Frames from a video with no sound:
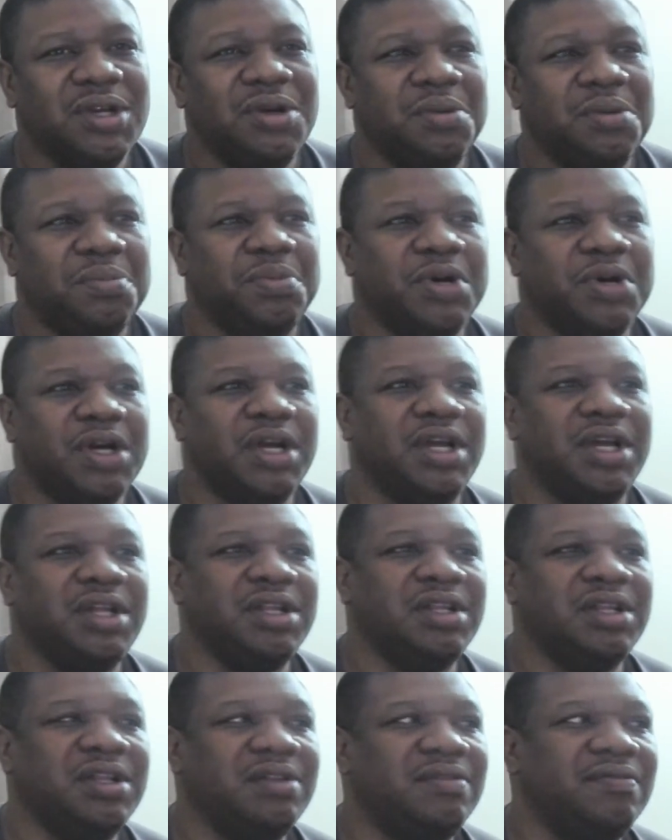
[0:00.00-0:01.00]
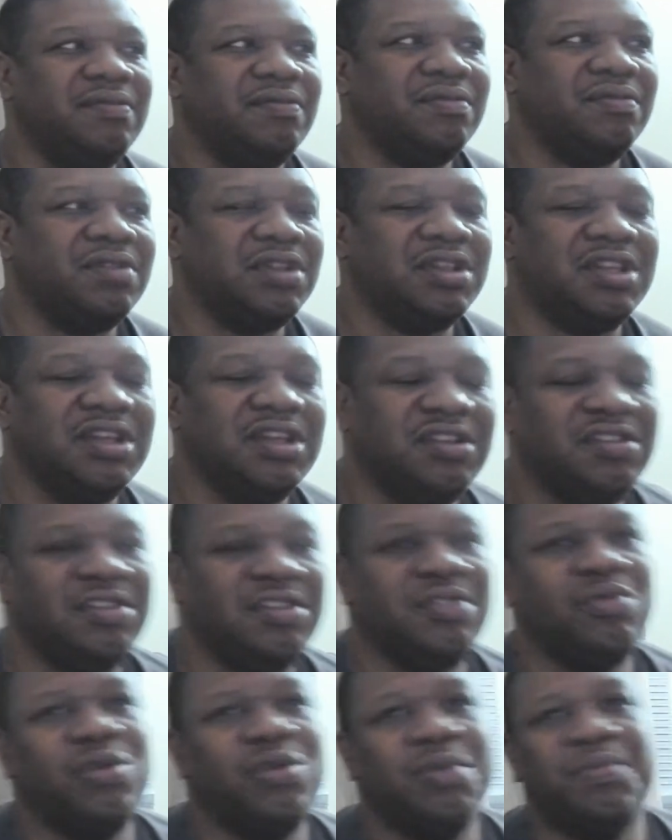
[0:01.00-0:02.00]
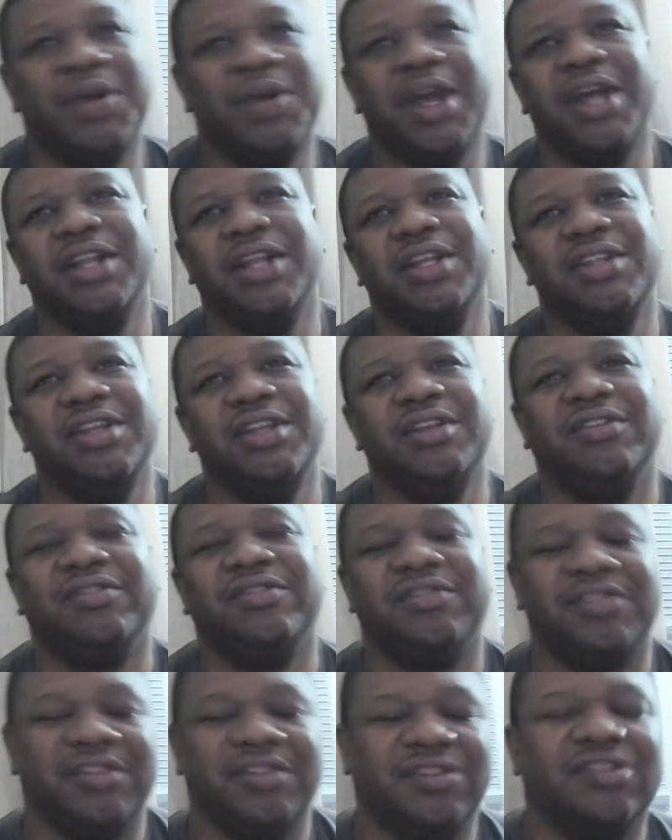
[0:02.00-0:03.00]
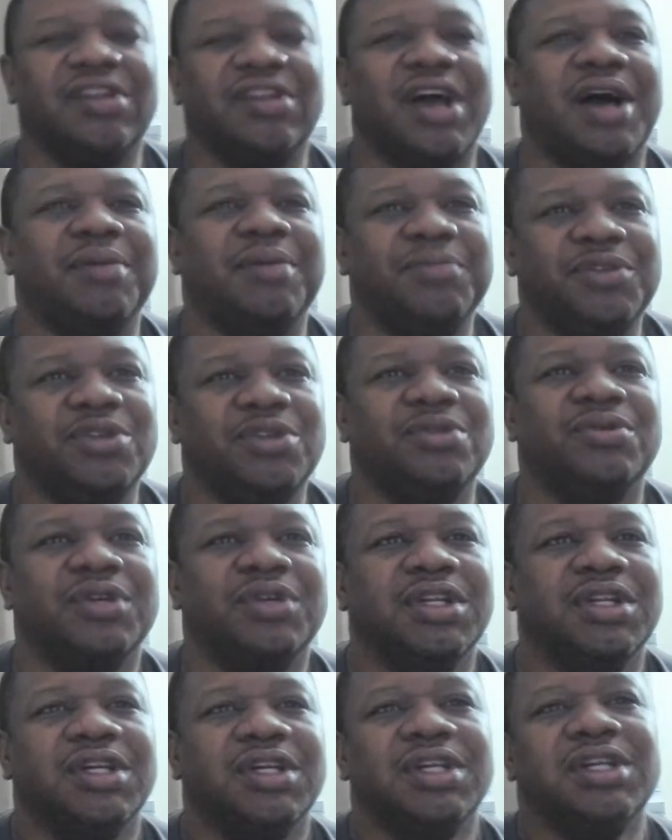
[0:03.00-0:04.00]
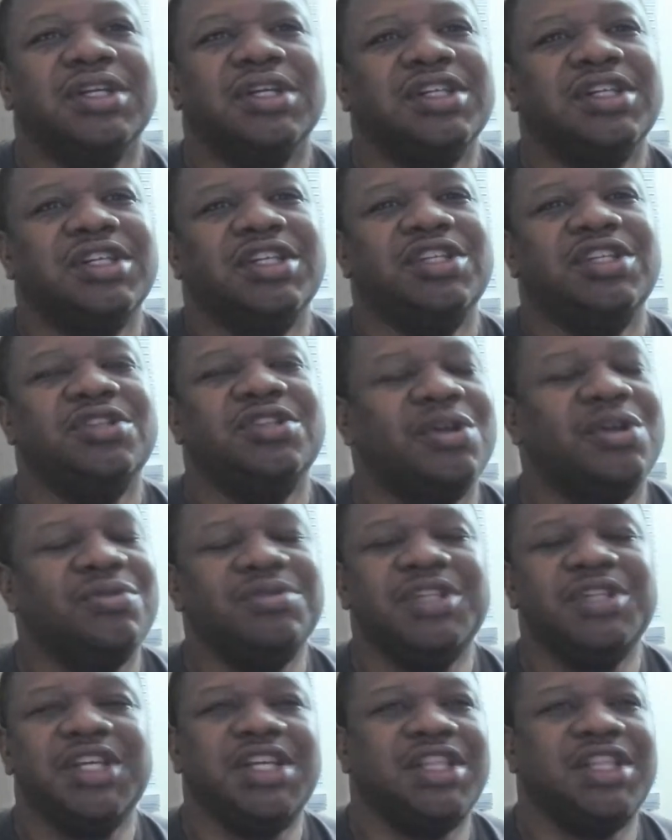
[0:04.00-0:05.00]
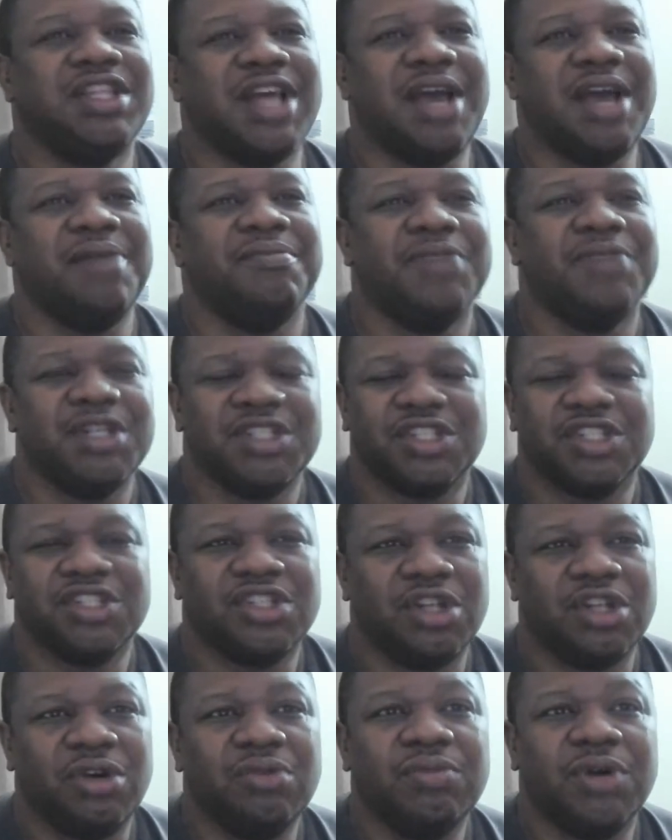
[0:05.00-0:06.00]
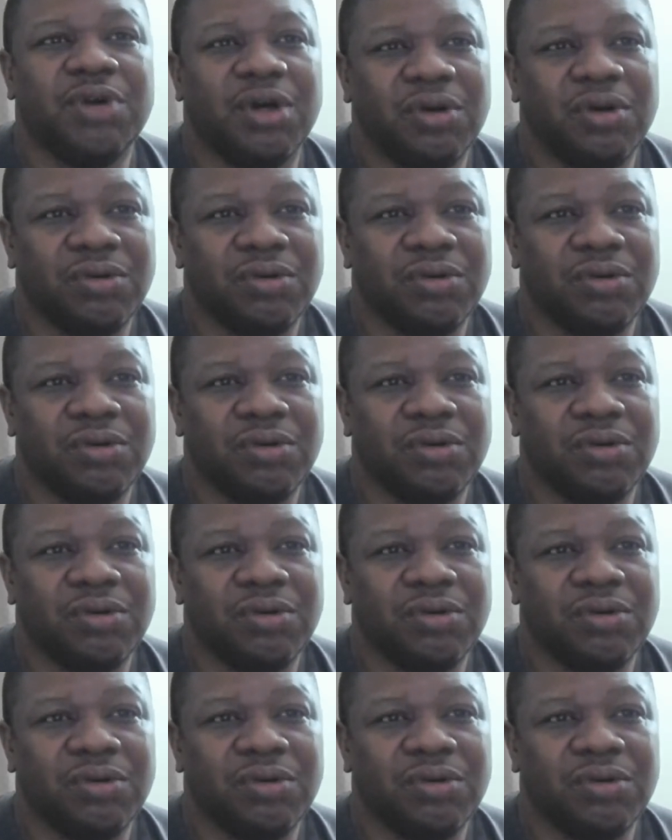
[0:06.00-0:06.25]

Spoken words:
but this is what Patty needs to stop doing. You don't need that much slow-mo